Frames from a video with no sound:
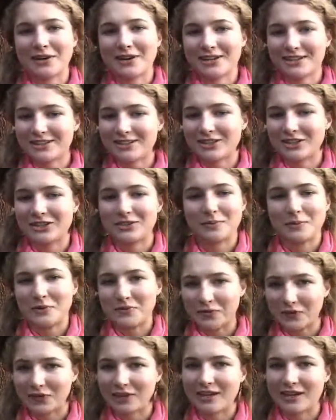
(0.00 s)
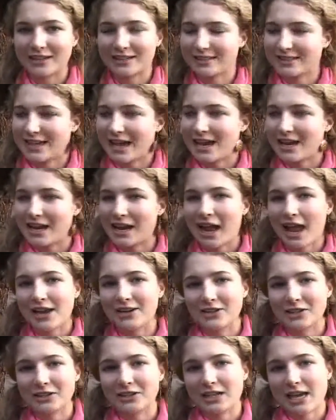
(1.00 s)
It's just been really exciting. I
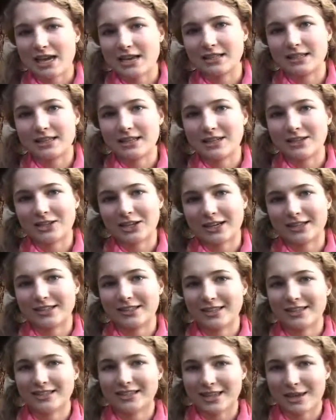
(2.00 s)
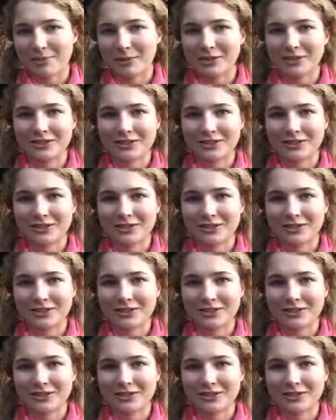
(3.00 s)
turned 18 just this summer,